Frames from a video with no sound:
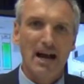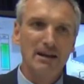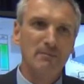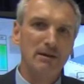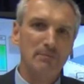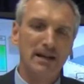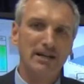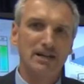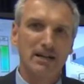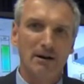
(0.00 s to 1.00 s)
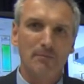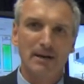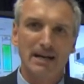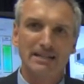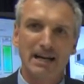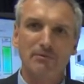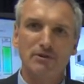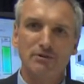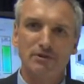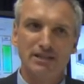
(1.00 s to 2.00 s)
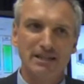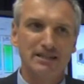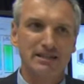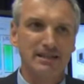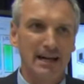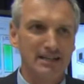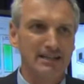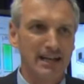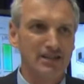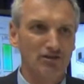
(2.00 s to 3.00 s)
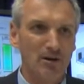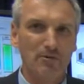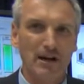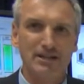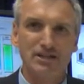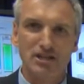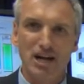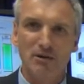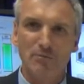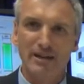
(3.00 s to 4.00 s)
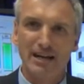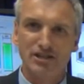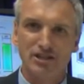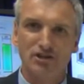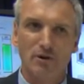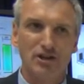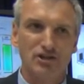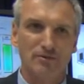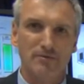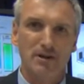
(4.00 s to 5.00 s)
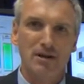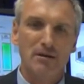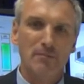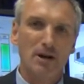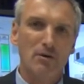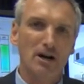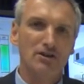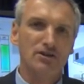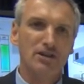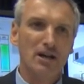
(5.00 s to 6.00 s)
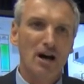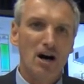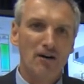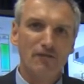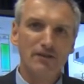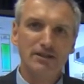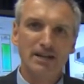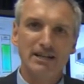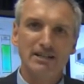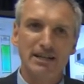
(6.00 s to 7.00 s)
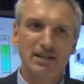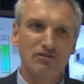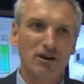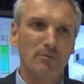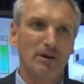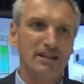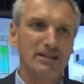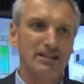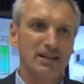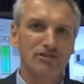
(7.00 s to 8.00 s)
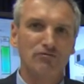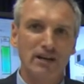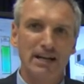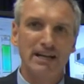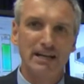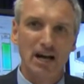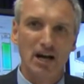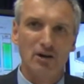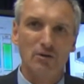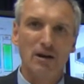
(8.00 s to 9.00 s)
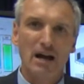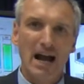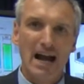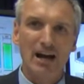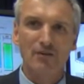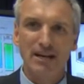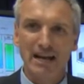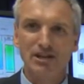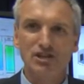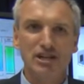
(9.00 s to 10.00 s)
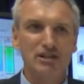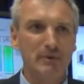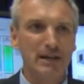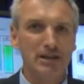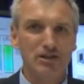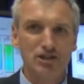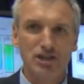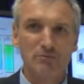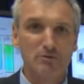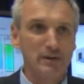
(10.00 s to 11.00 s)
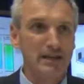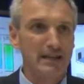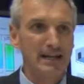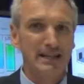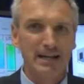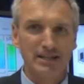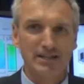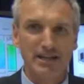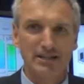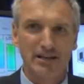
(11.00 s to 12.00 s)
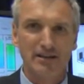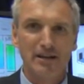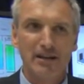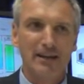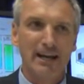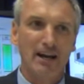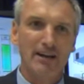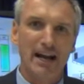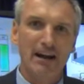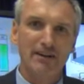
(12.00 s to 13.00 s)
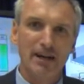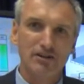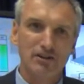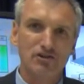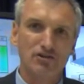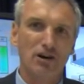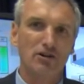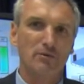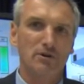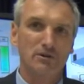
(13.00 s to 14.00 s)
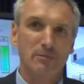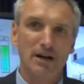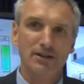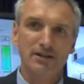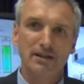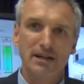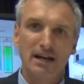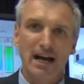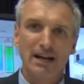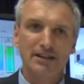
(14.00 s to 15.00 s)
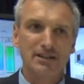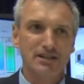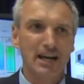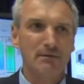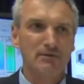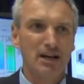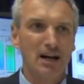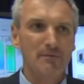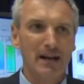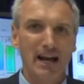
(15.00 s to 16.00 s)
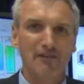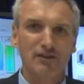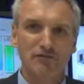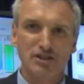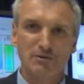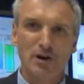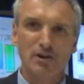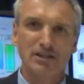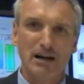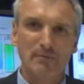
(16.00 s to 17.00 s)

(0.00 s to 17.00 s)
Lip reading: ABB as a company is able to assist data center operators cope with that situation, because often the data center operator doesn't really know how the energy is being consumed within their data center. They have an uncontrollable demand, and at the same time they have to respond